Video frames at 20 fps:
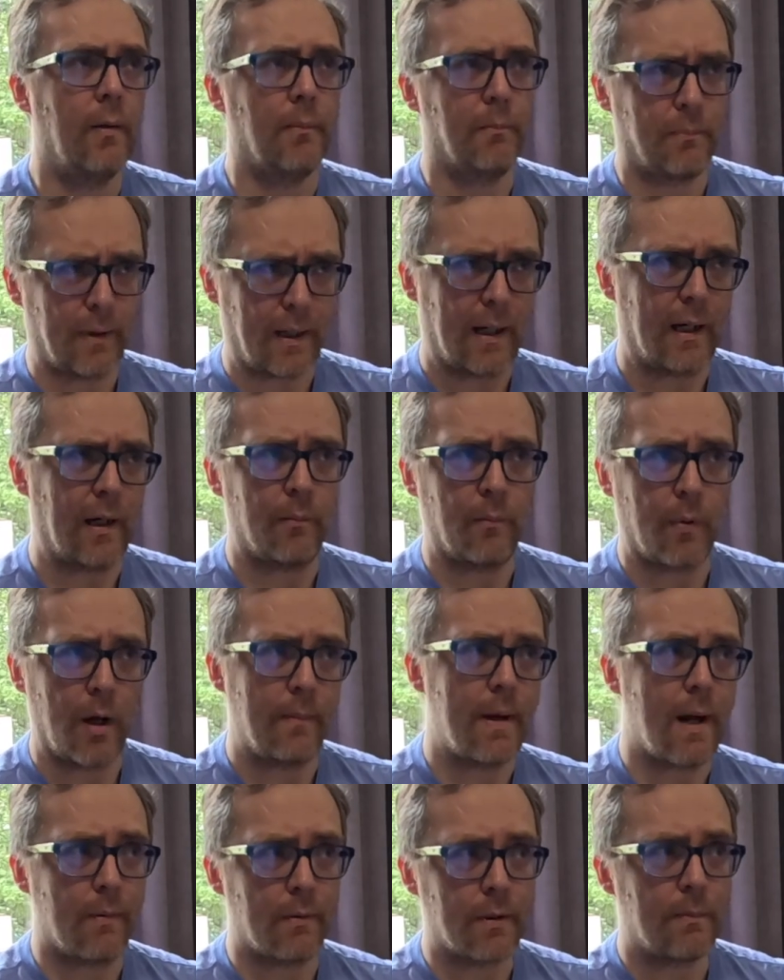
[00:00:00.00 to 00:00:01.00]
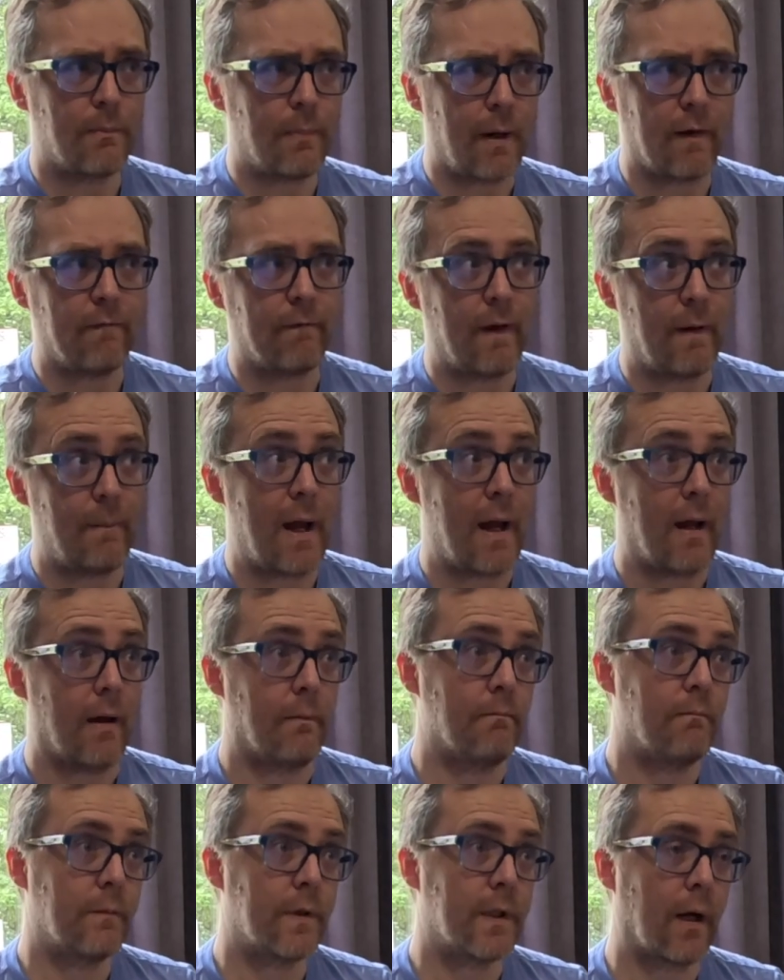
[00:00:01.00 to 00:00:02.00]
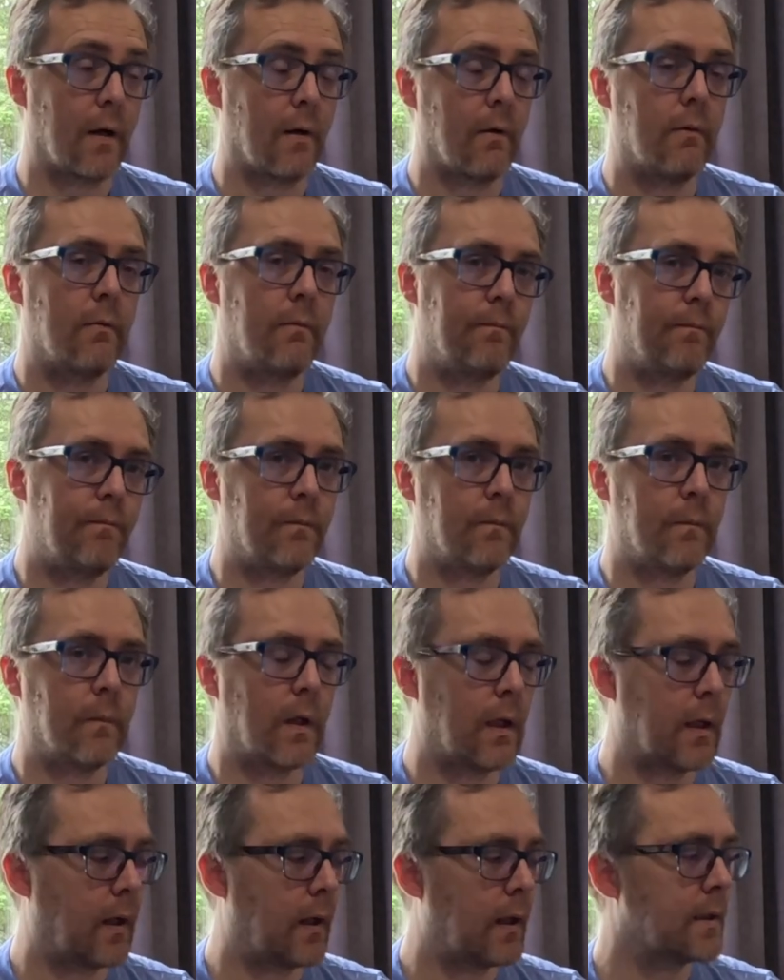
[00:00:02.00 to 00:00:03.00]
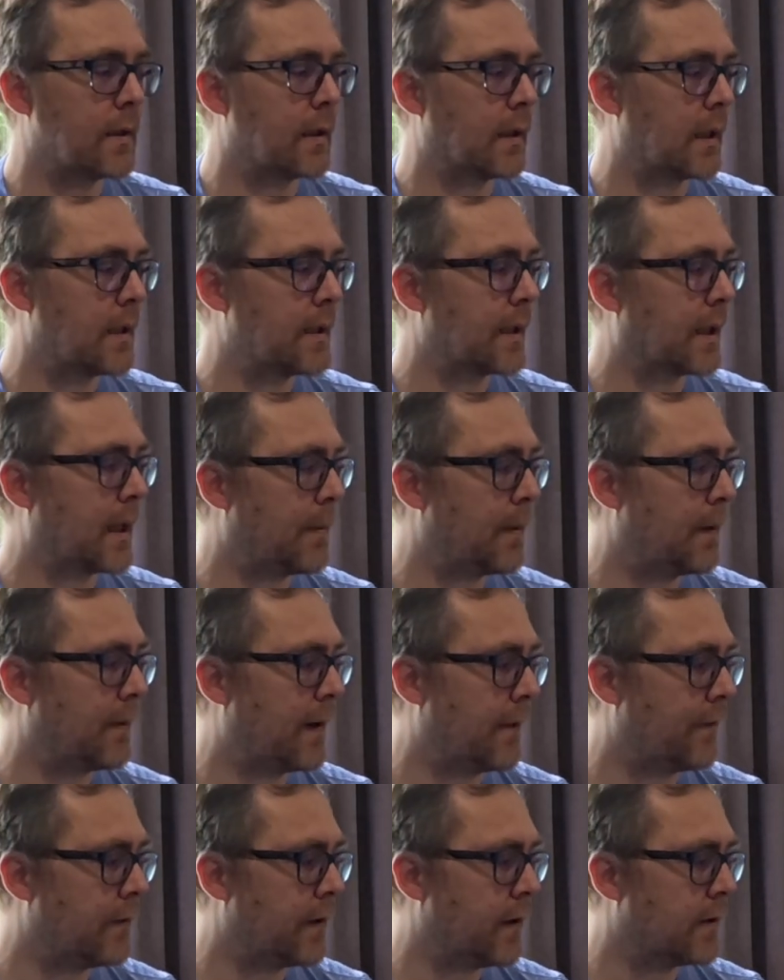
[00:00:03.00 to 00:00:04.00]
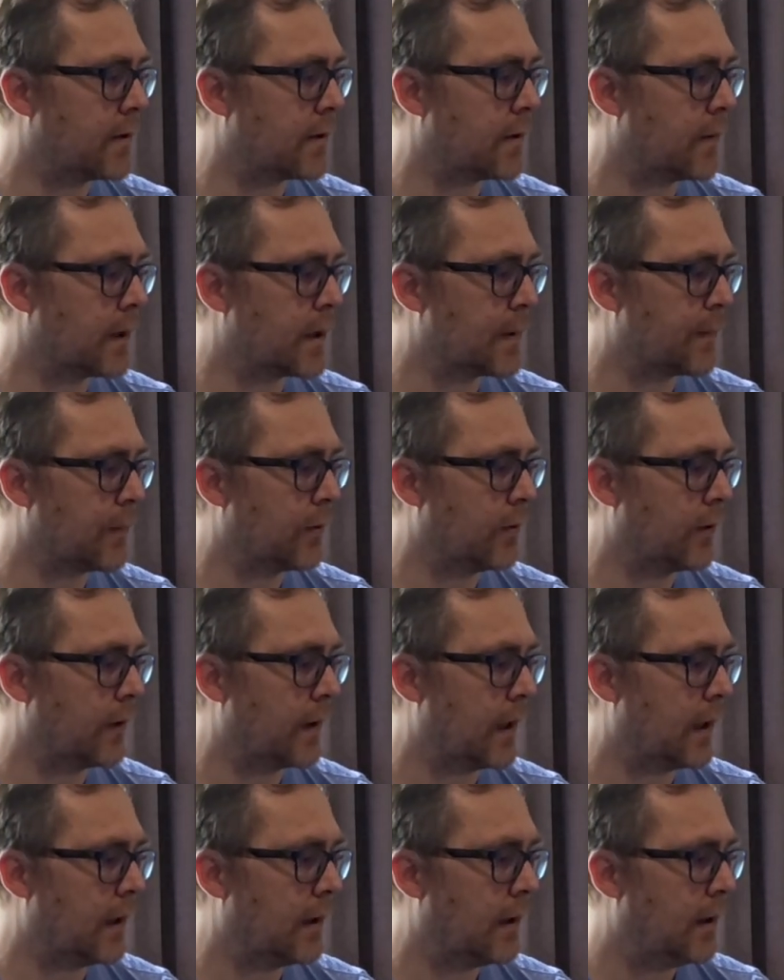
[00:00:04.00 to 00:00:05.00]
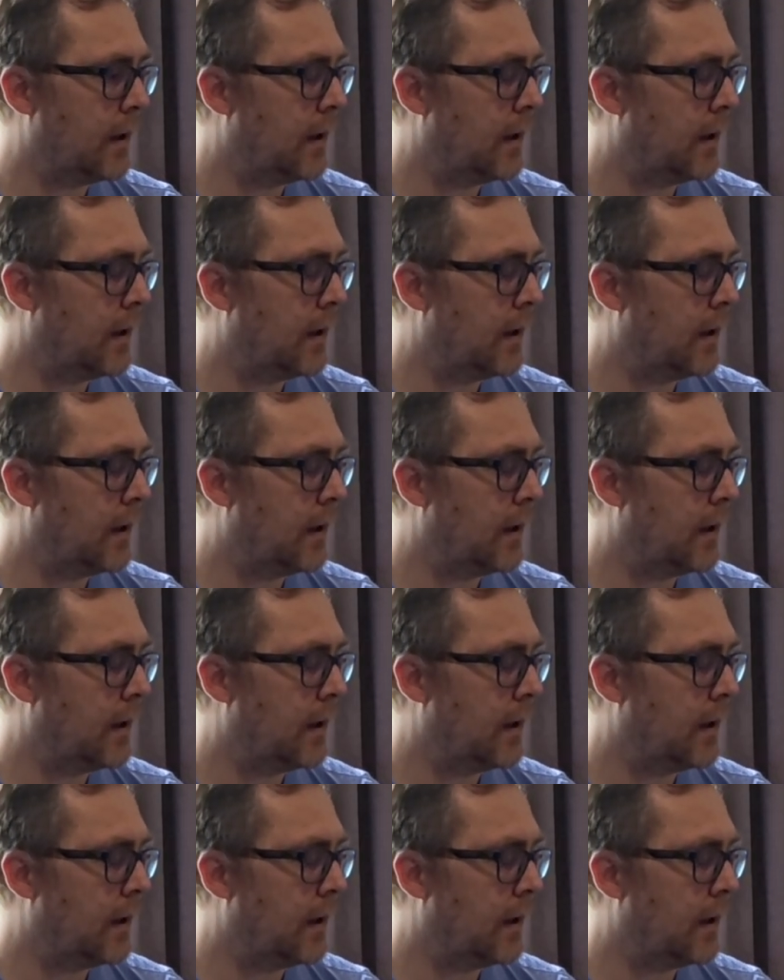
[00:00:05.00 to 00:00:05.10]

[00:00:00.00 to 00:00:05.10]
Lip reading: But I might be able to buff them out. So, you know, there's a couple of avenues to explore there.